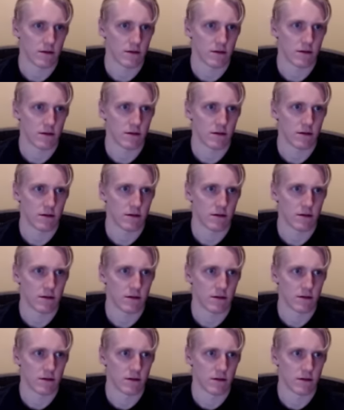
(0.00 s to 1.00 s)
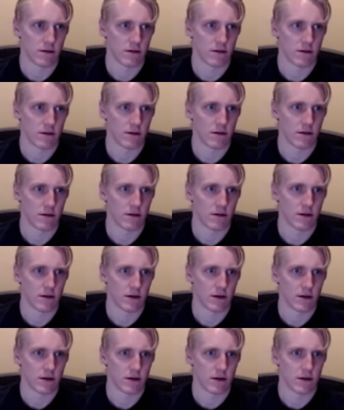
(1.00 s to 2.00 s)

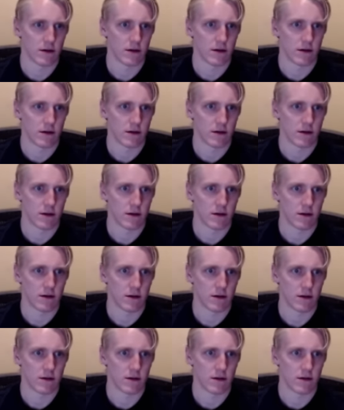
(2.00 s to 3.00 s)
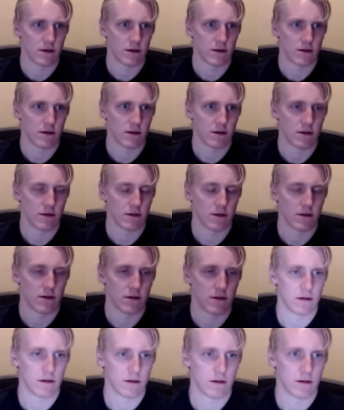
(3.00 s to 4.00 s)

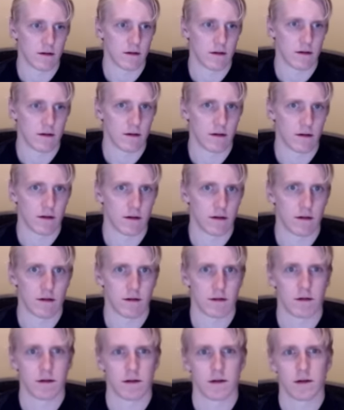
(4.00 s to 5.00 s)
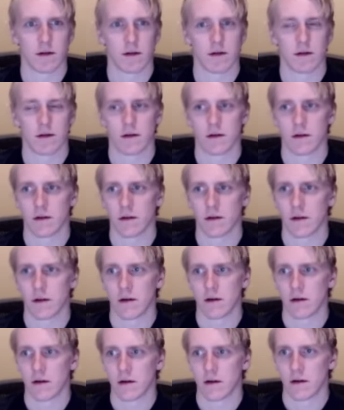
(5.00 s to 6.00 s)

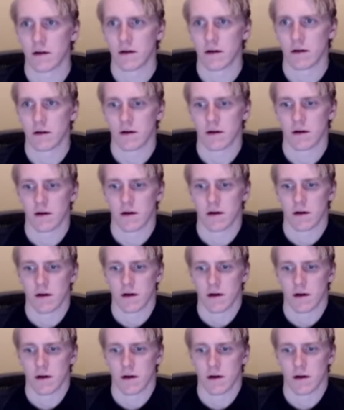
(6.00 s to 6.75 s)
[no speech]